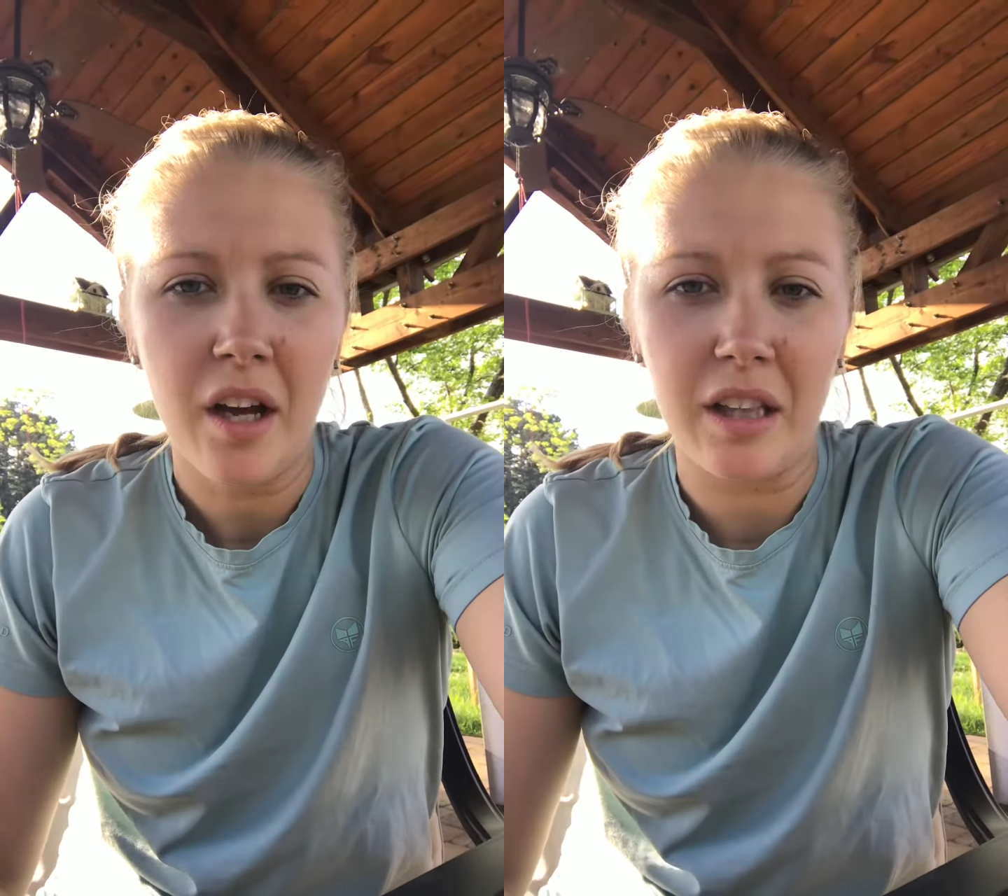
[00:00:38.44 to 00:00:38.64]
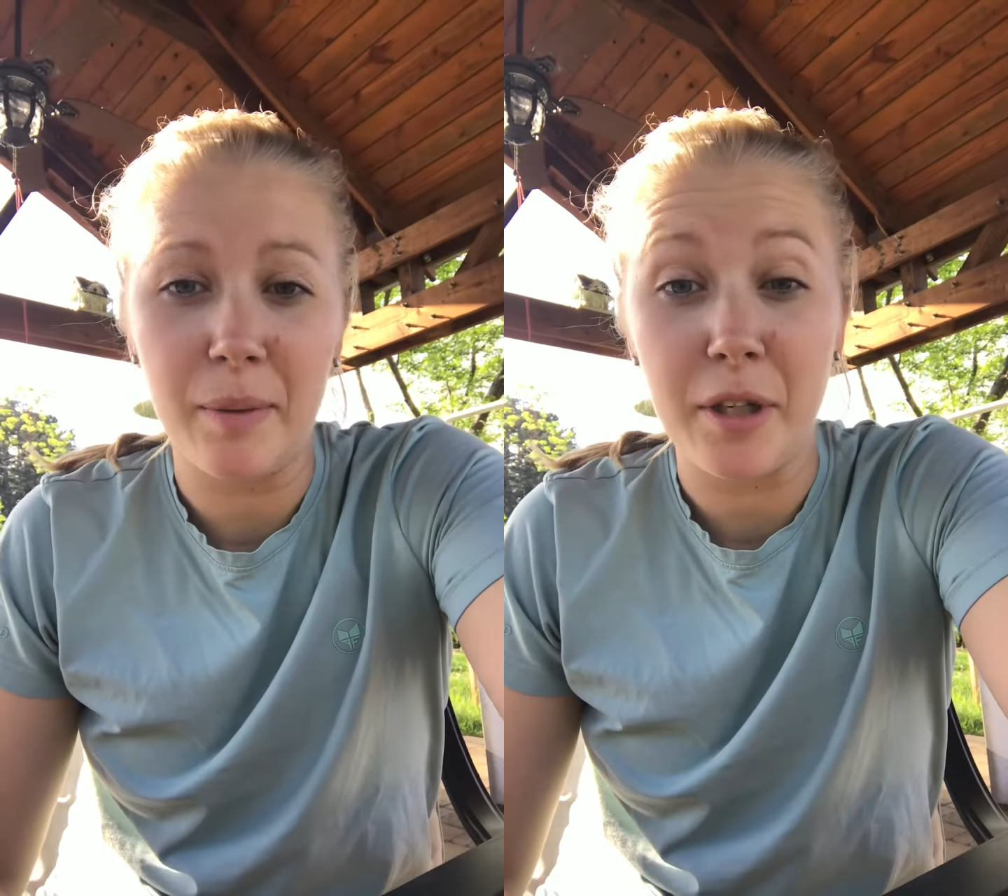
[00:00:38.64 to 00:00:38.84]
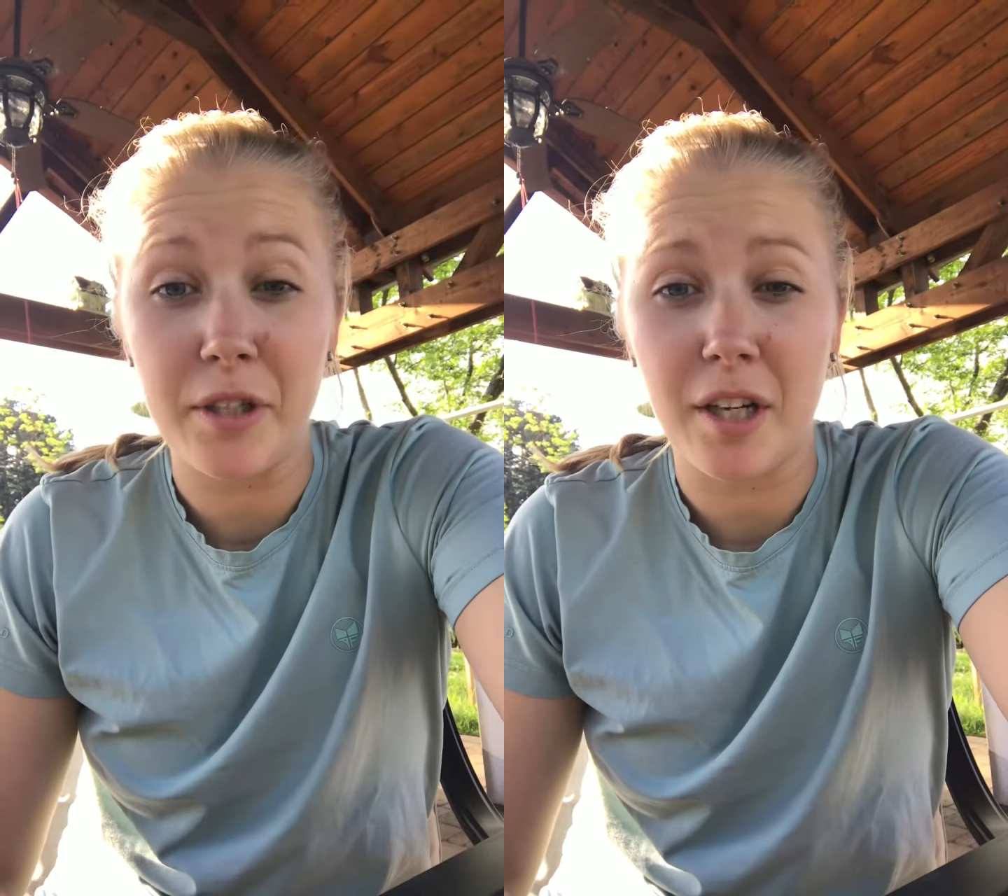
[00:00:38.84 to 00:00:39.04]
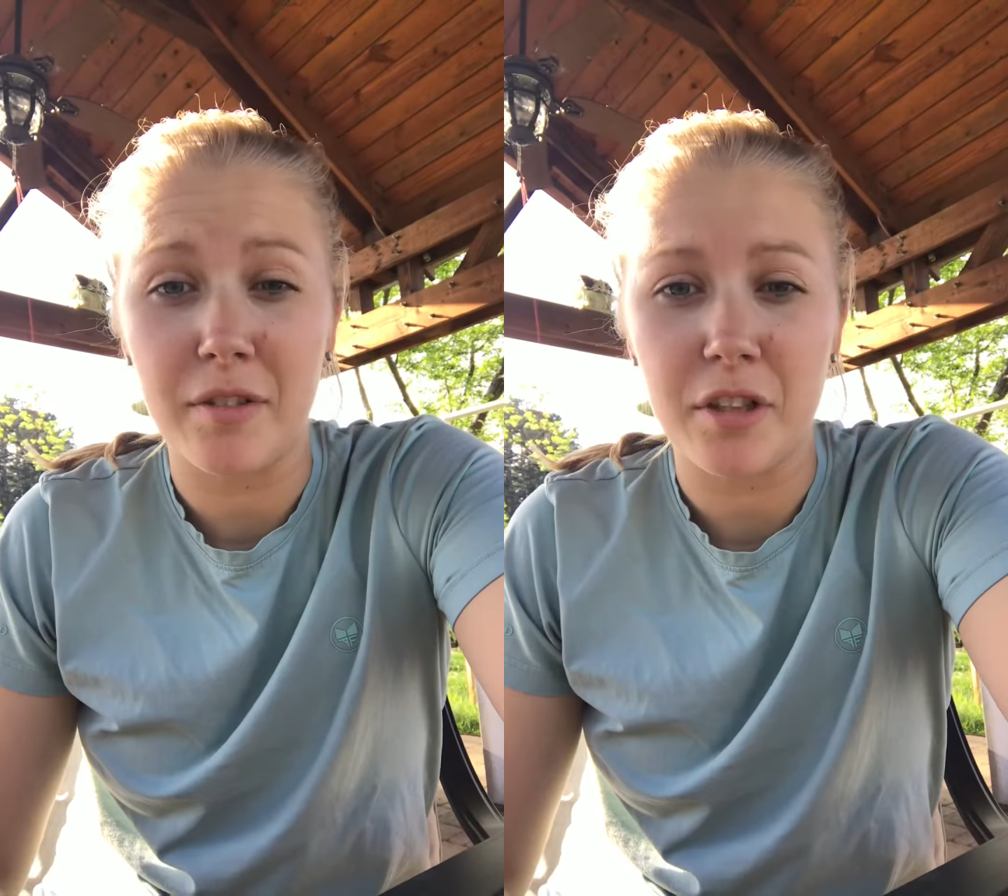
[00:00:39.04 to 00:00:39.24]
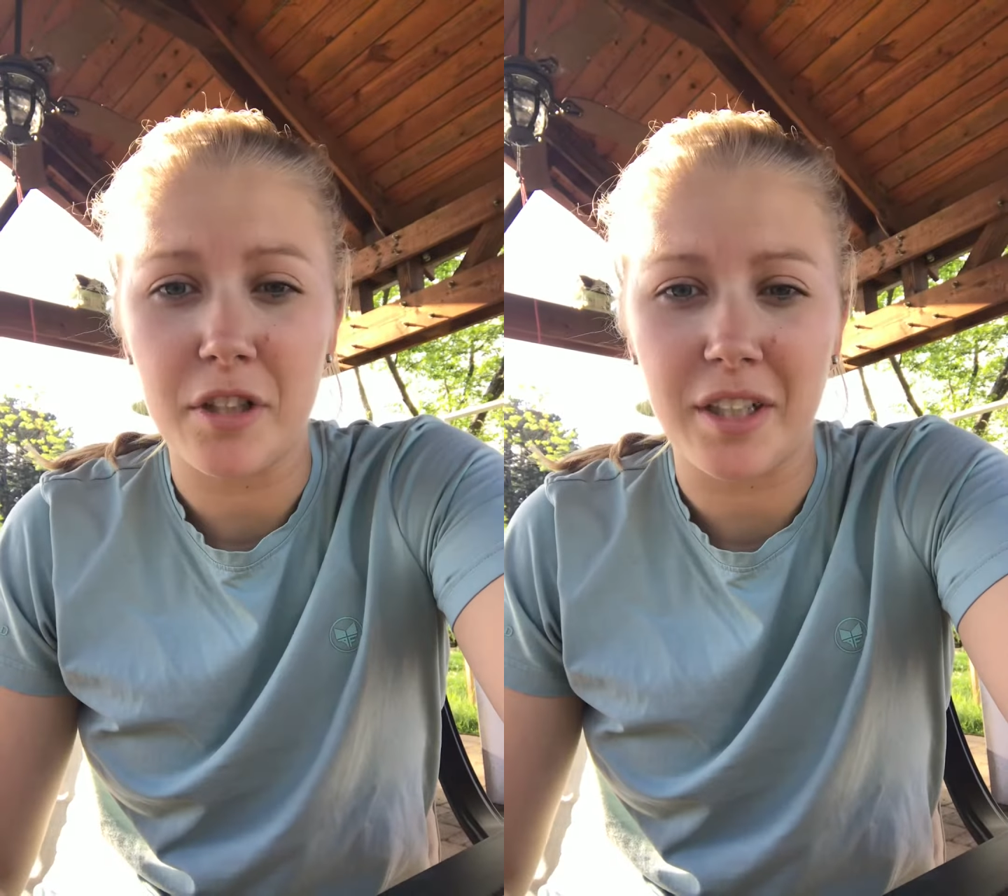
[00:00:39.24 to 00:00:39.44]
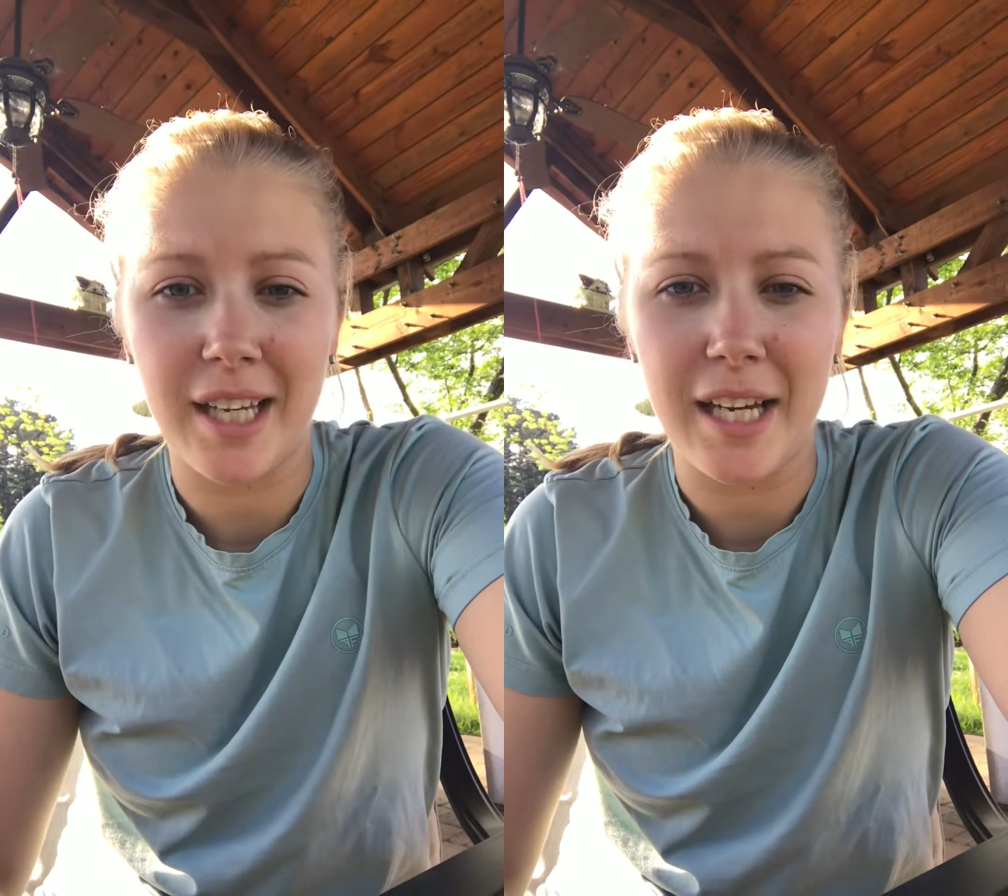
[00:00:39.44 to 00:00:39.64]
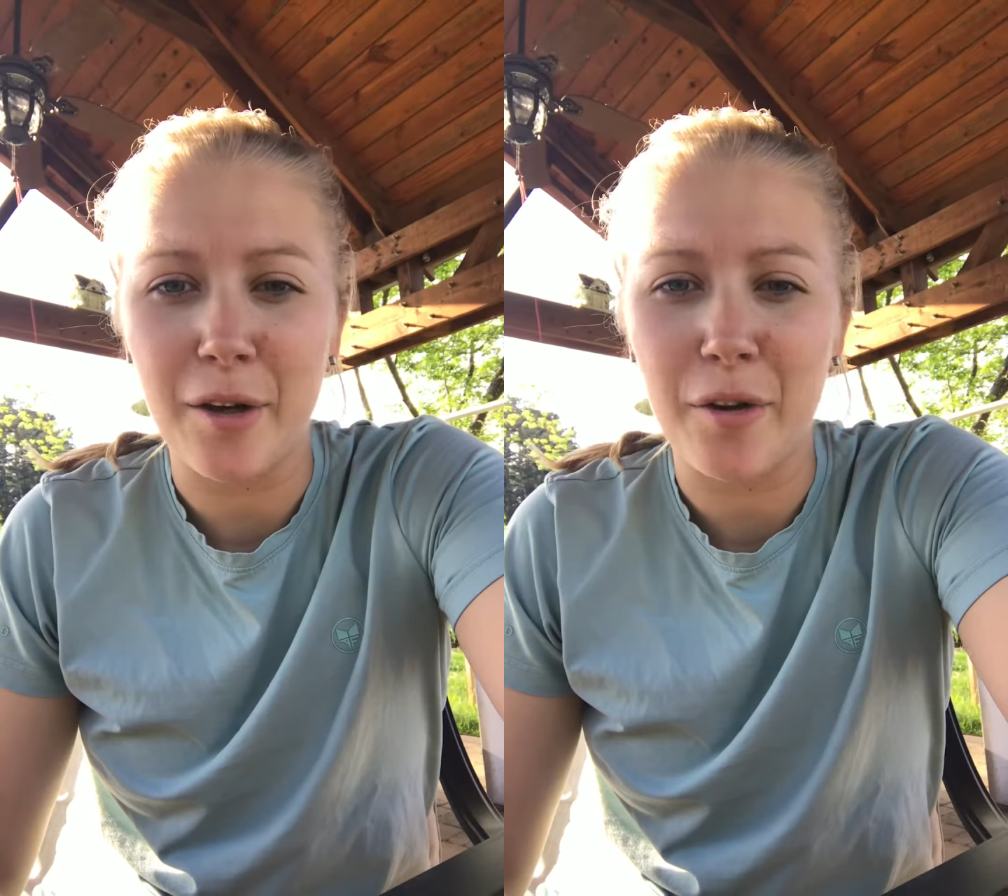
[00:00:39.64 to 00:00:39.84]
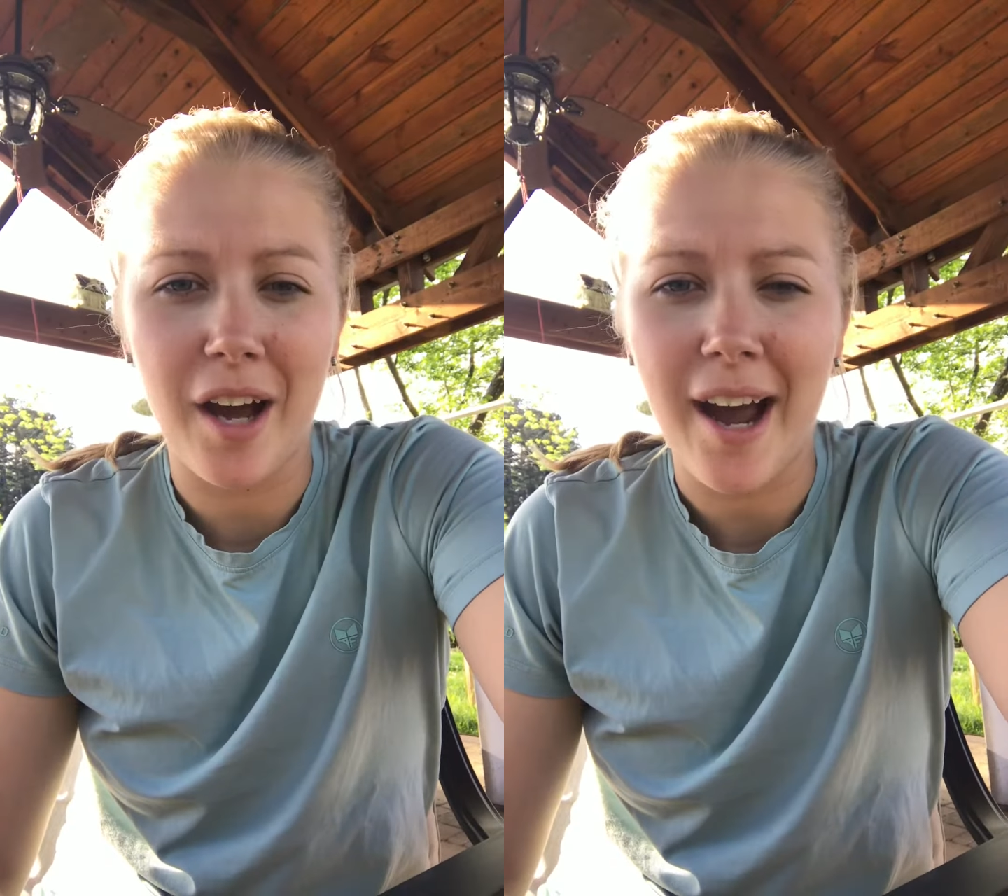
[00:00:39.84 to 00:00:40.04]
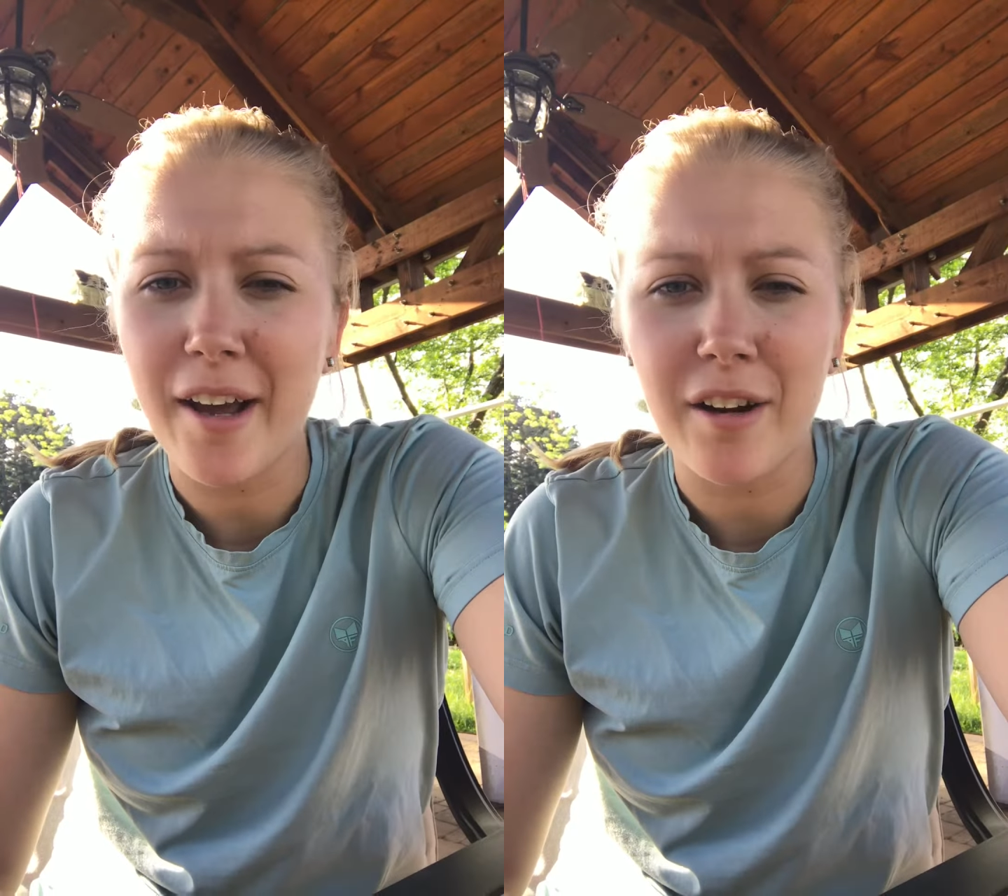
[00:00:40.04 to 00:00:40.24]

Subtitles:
limit yourself to just a keto diet